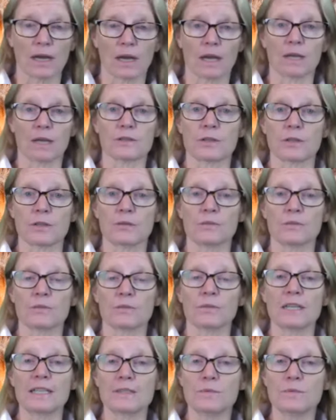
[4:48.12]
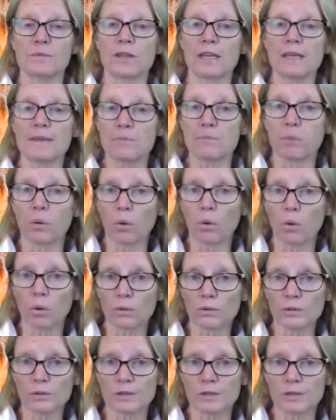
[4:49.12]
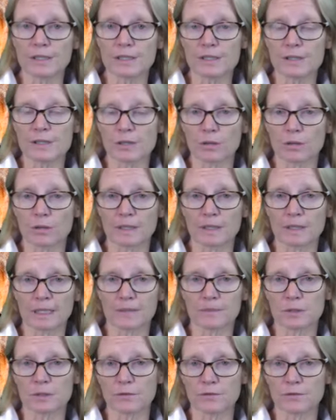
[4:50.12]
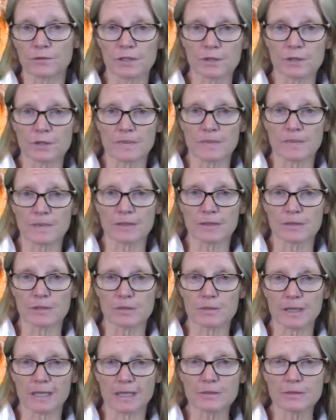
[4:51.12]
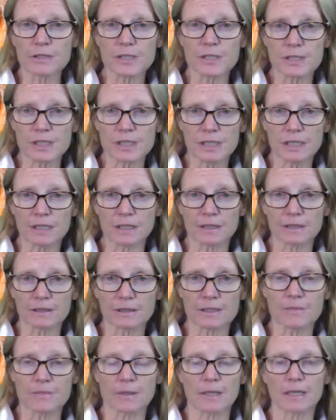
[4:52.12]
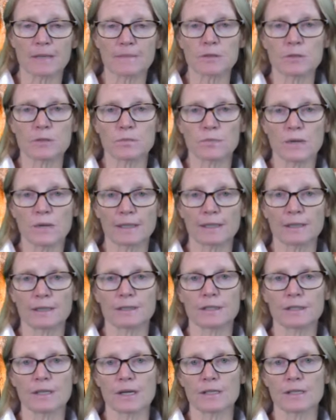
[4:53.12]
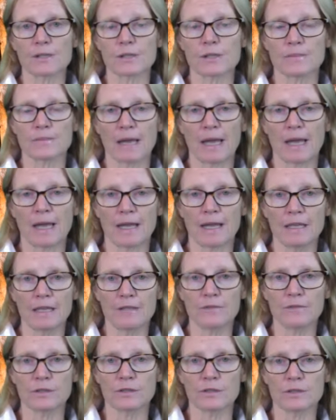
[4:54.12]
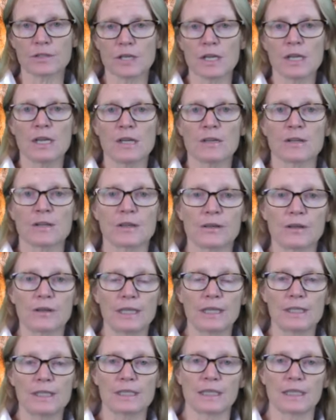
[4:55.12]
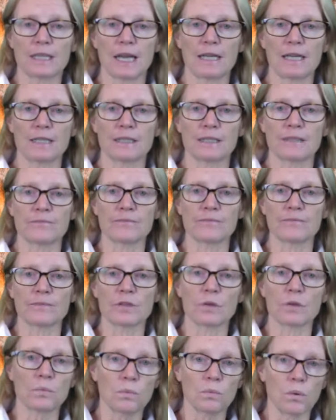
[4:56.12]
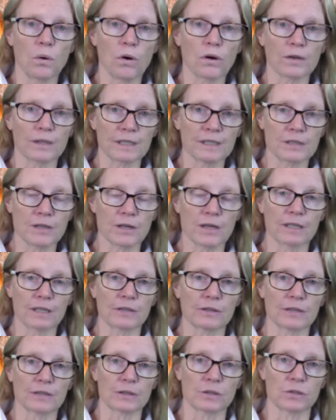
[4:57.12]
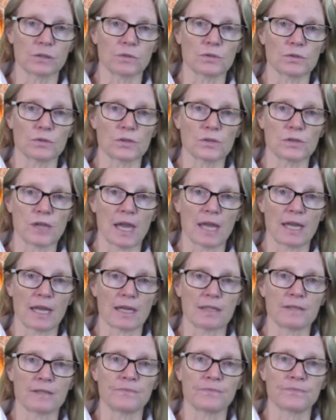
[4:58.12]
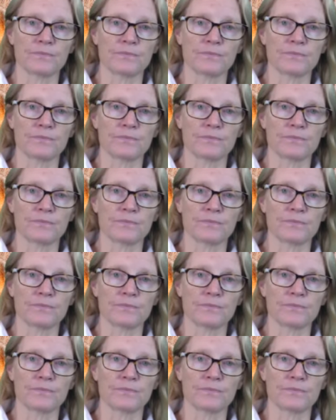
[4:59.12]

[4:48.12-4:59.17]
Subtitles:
So the important thing is not being able to feel something, it's being able to see it. It's being able to recognize the behaviors that are indicating what is going on in the horse's head.